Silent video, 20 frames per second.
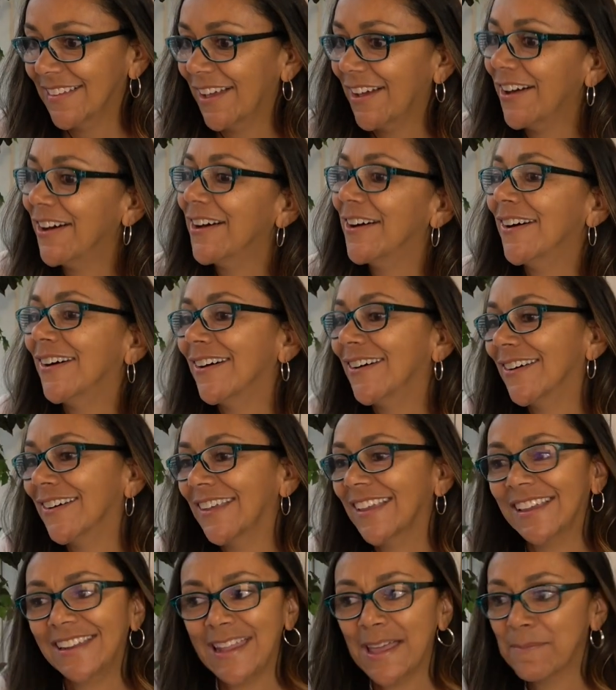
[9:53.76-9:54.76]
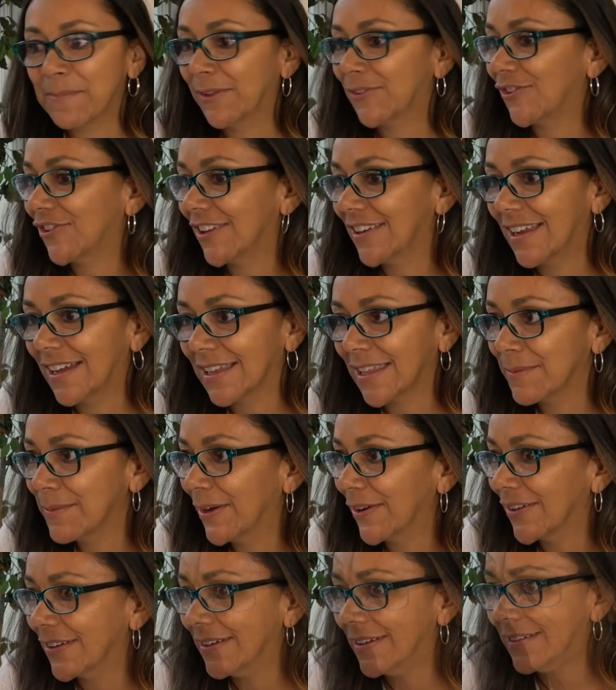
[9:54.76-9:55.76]
Oh, yeah, that picture did not come
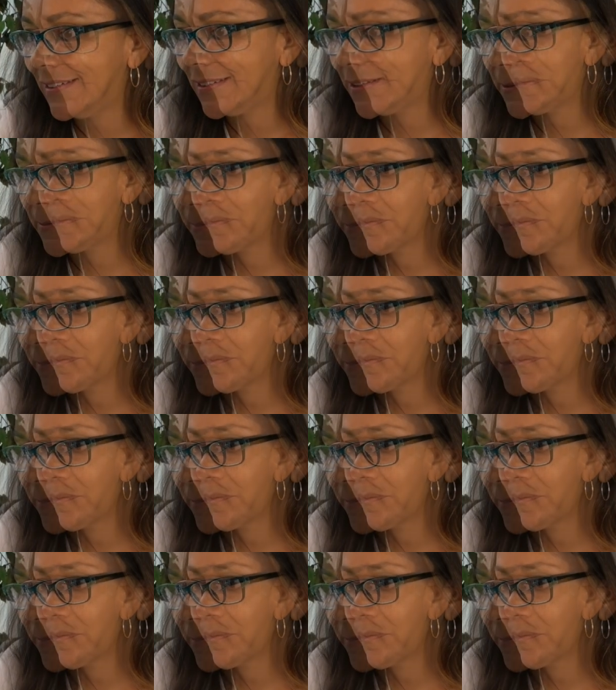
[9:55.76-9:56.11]
out good.